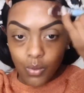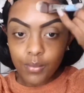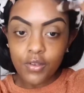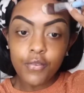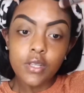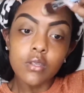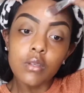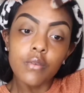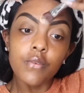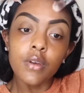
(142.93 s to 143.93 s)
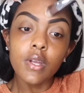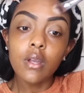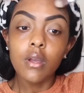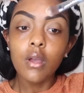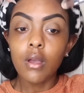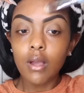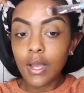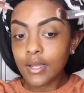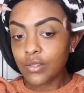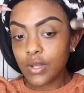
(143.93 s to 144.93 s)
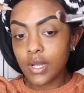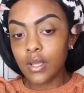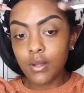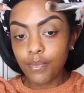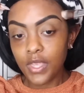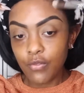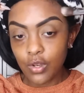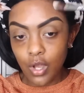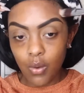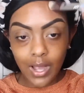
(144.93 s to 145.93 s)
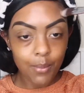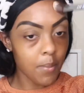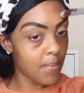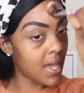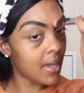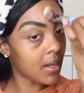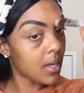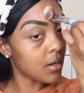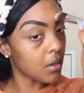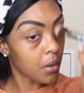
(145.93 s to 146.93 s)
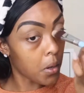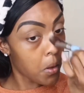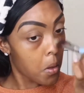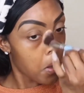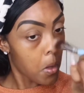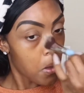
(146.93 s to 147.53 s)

my face to look very hydrating, even though I'm a matte kind of girl.